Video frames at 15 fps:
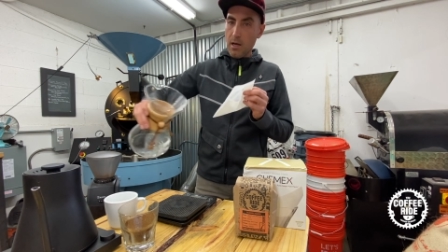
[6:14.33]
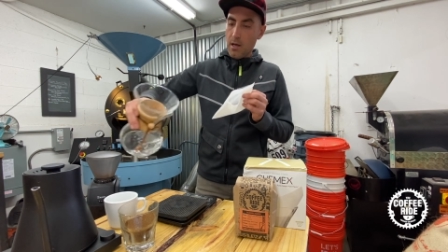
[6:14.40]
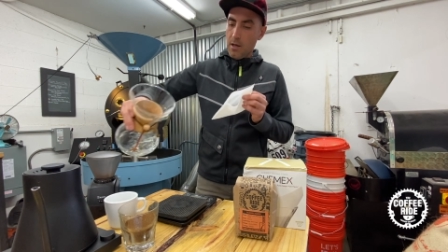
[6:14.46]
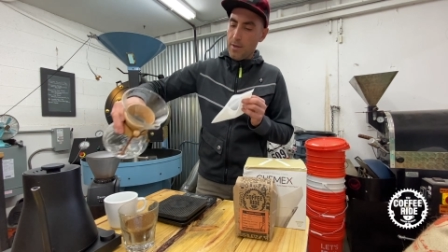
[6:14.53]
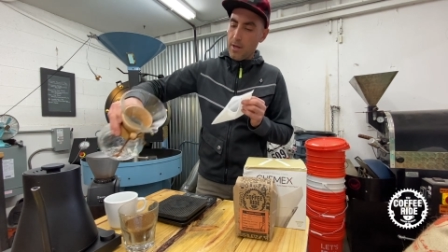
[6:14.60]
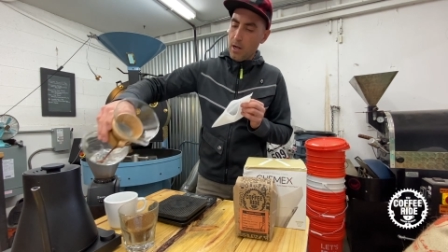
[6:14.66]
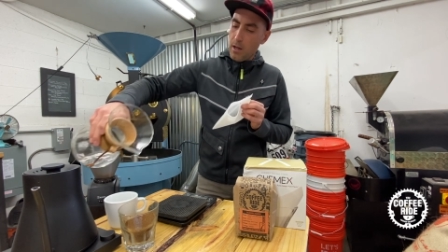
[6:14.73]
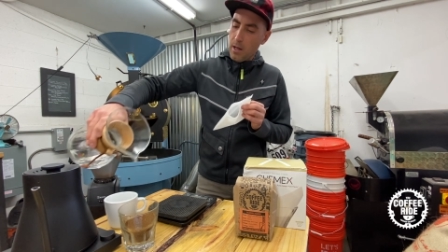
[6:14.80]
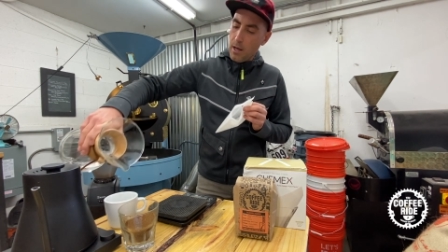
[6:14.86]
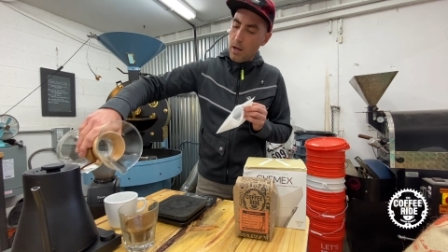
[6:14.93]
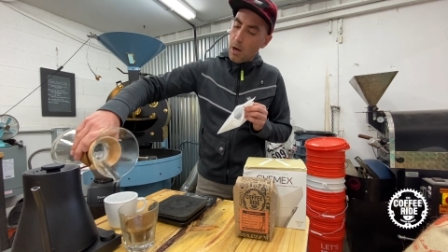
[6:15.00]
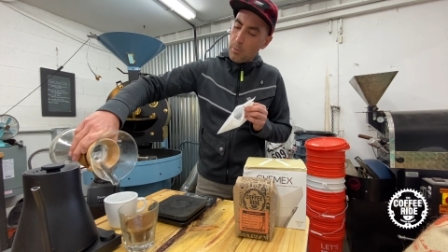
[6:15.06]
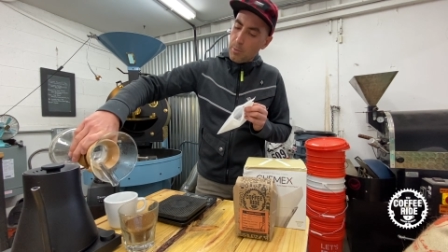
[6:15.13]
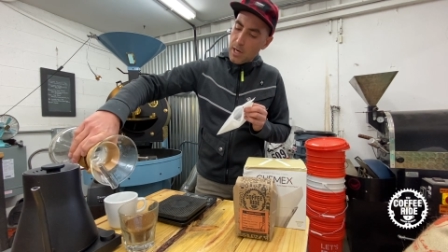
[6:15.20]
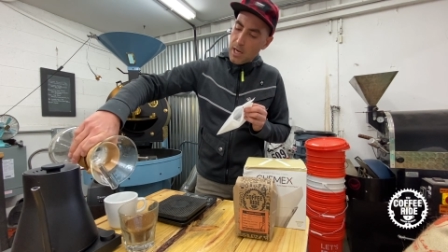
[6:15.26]
Then
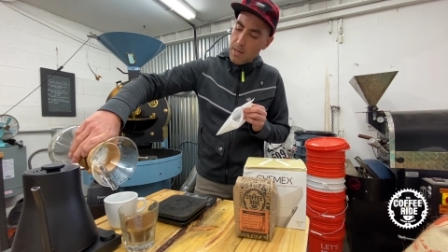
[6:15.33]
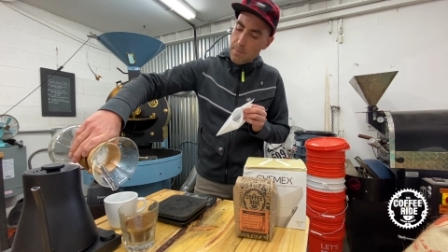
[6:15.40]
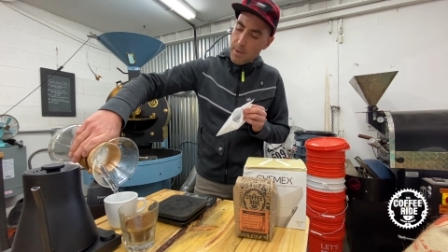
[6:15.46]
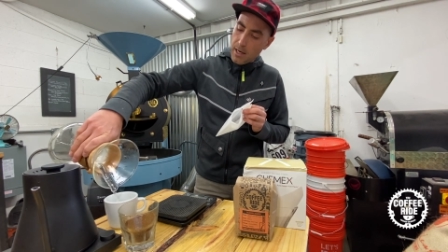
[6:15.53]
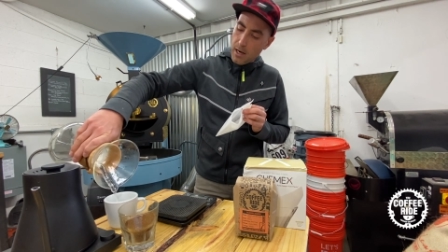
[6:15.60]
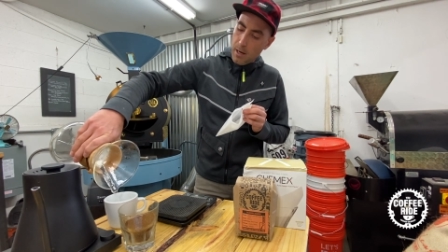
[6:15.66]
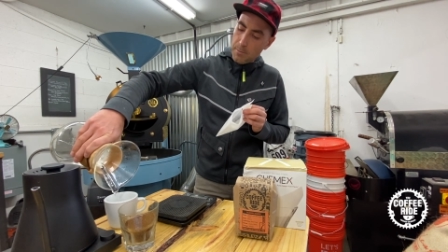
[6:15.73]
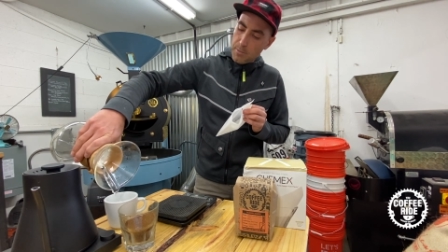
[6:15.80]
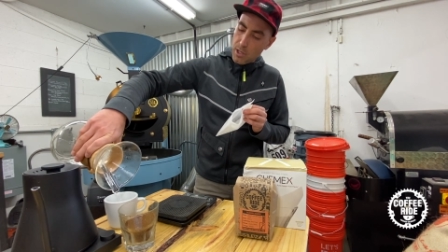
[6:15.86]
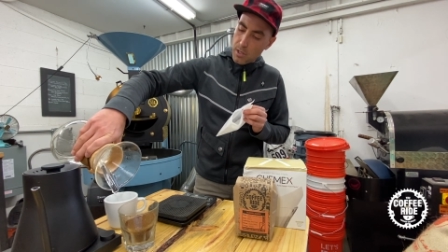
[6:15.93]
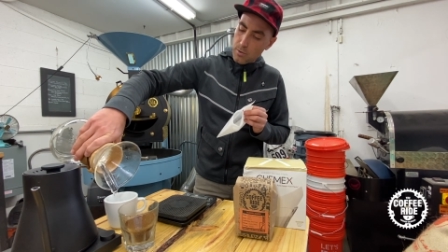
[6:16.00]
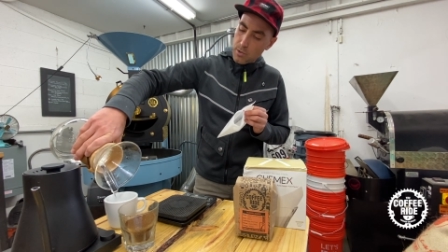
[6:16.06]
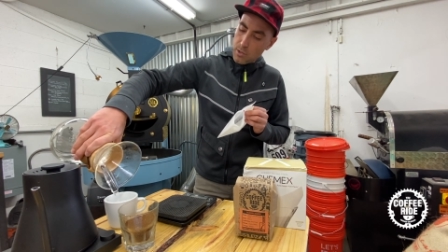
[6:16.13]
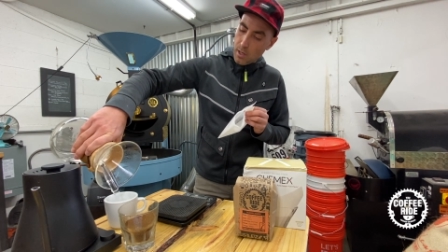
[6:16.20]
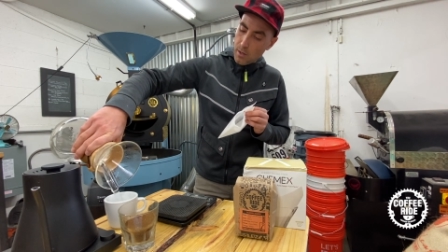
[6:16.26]
I'll preheat my cup too.
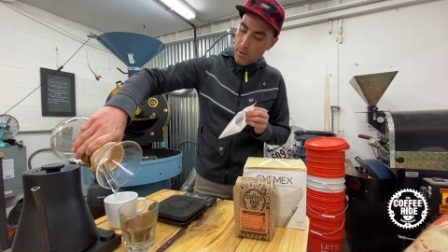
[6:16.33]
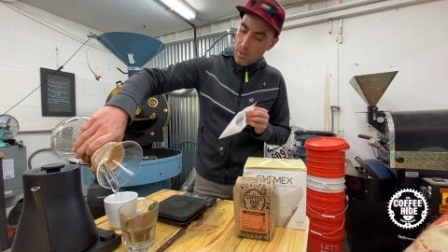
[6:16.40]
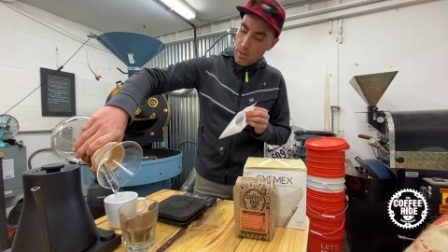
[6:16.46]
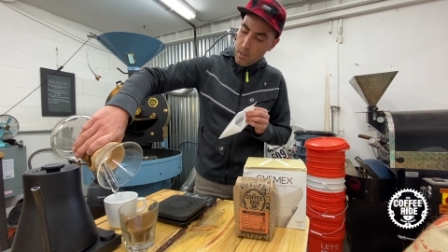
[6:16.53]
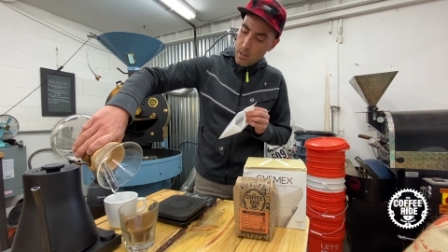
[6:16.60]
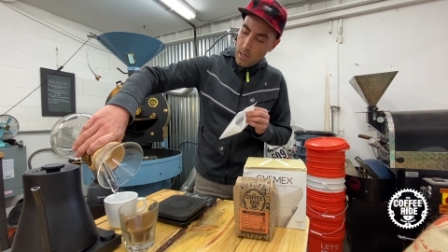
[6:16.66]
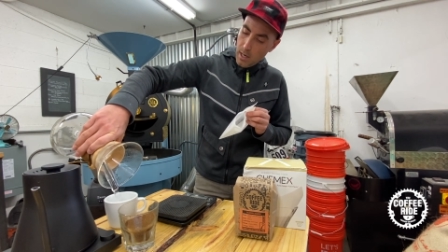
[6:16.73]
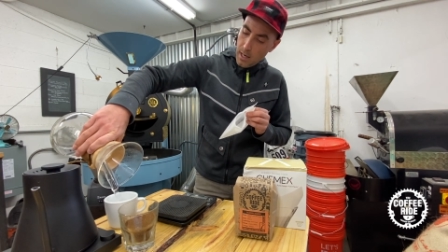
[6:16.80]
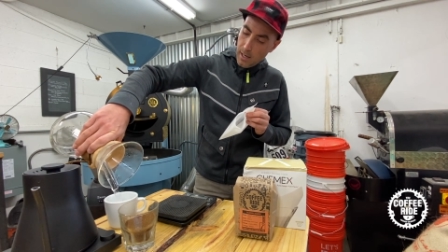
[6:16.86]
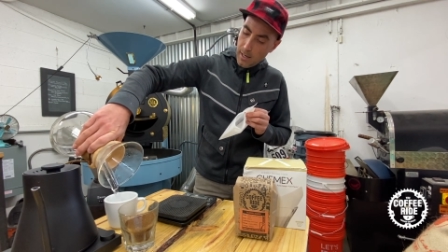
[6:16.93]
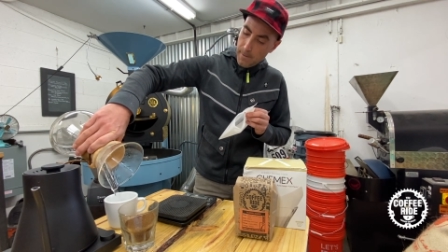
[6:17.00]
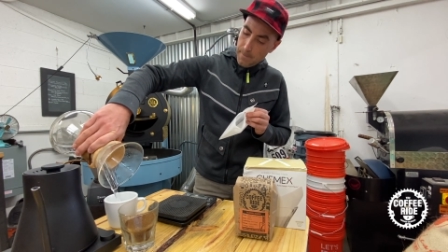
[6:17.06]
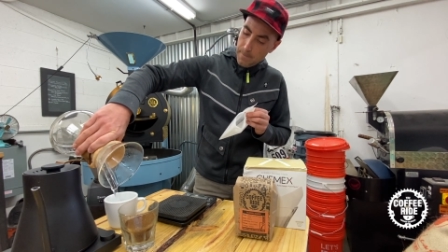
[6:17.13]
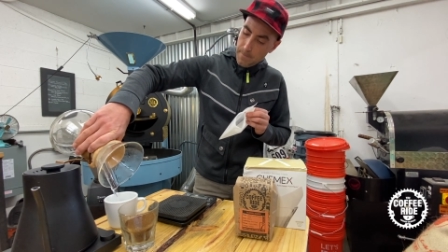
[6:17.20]
So there